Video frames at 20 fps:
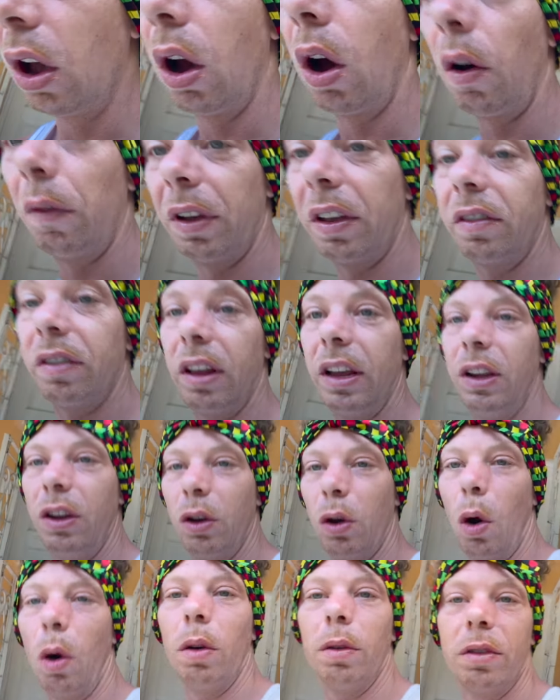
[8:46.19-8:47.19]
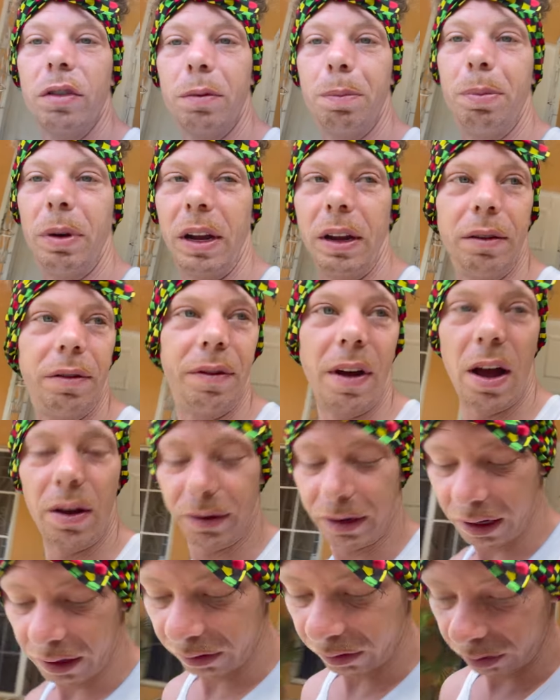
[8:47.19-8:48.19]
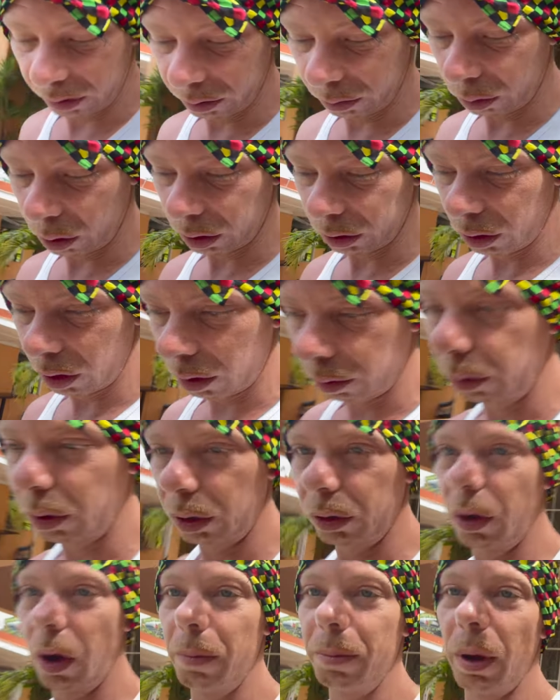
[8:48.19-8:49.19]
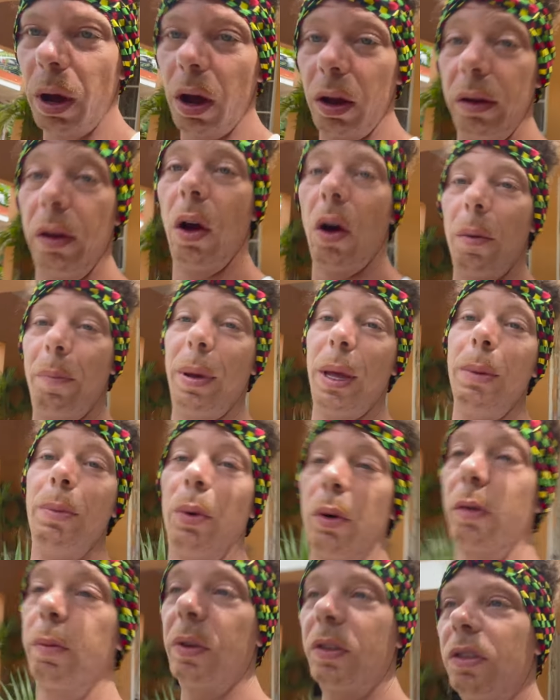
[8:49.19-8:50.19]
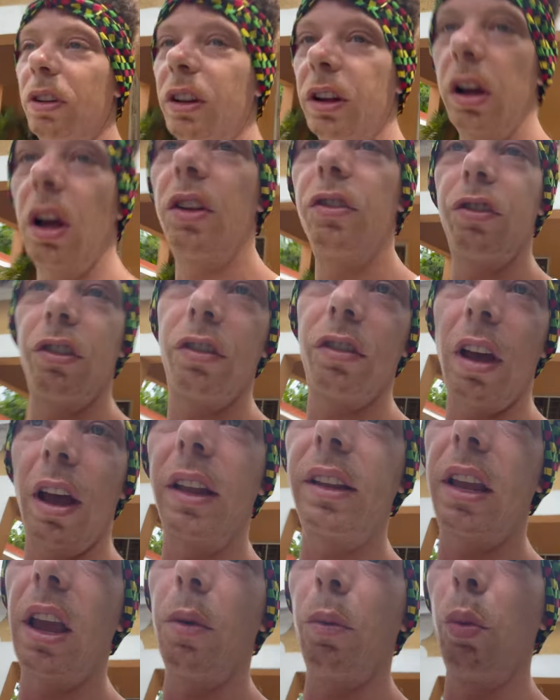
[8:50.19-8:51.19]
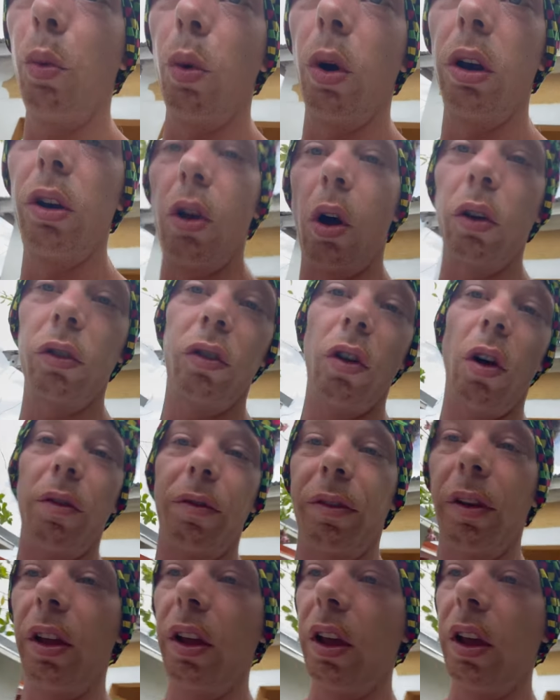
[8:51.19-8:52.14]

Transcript: Obviously, you got spring fountains and whatnot and whatnot, but a lot of people, especially in the countryside, get water locked off